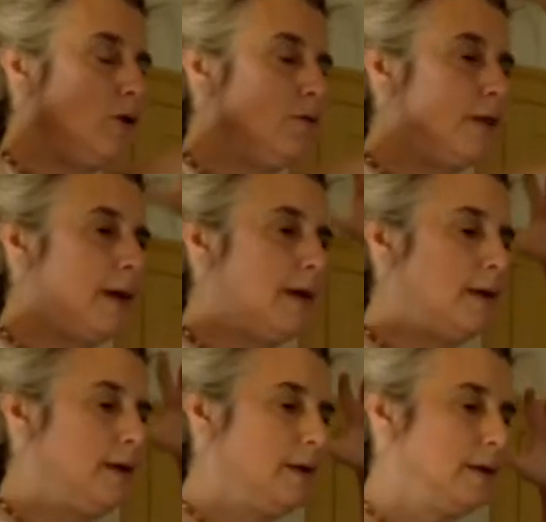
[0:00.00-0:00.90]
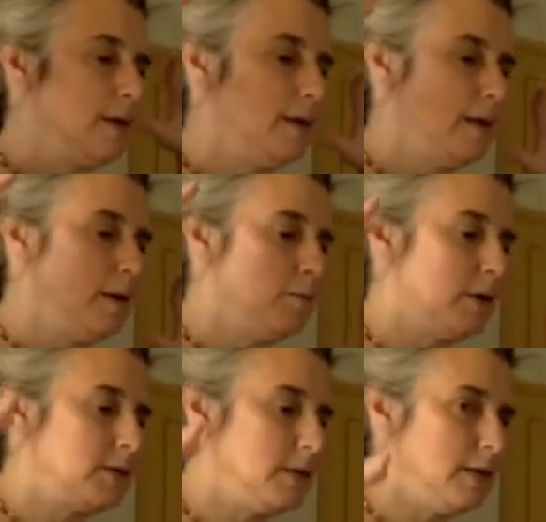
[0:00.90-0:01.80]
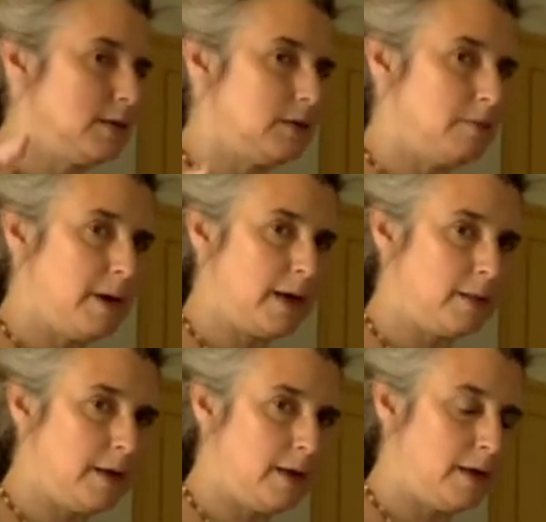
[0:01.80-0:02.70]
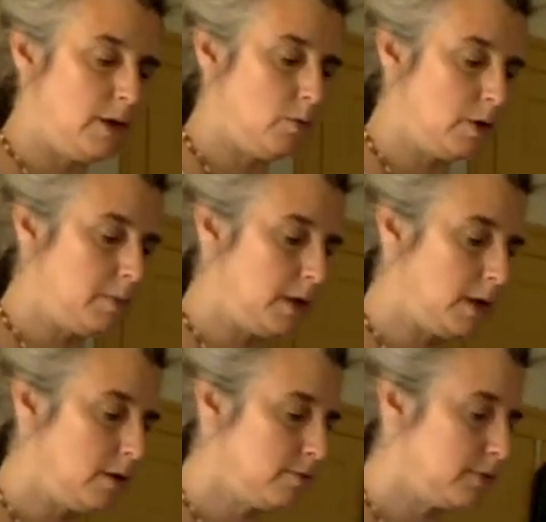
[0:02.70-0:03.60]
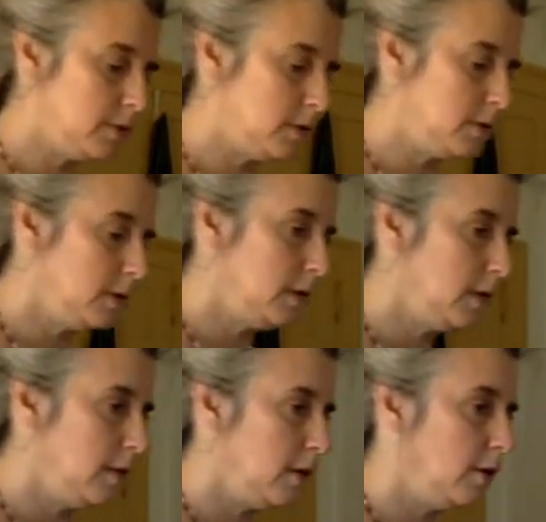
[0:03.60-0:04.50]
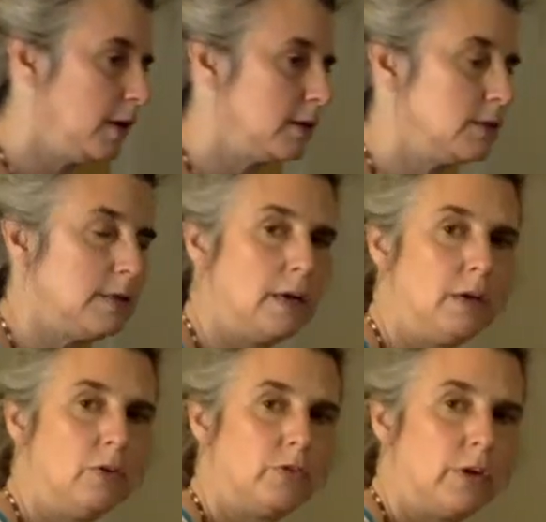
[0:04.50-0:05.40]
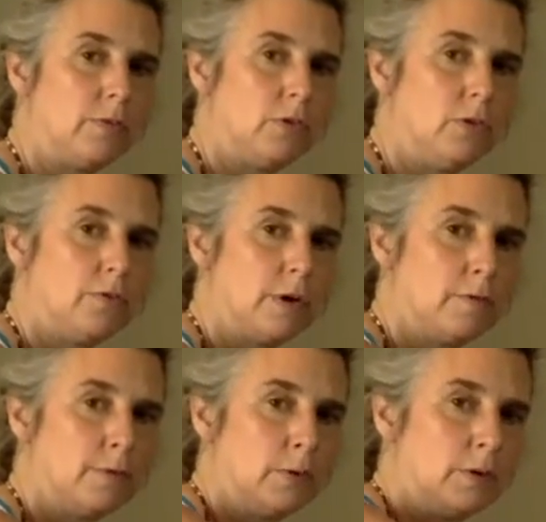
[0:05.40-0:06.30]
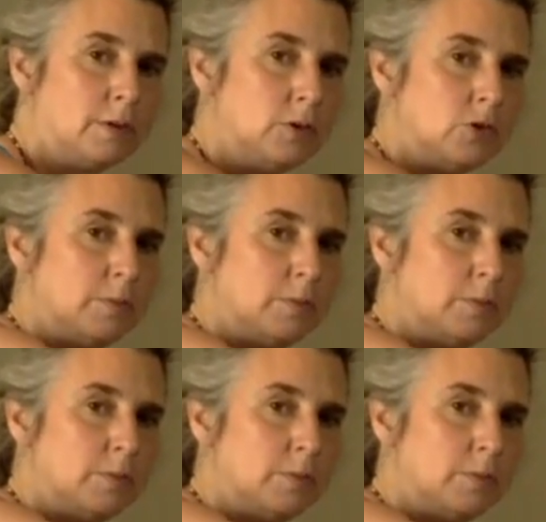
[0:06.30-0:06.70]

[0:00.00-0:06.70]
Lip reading: and over the head. Pressing into the back leg, and you want to be careful you're not extending yourself too far forward to lose your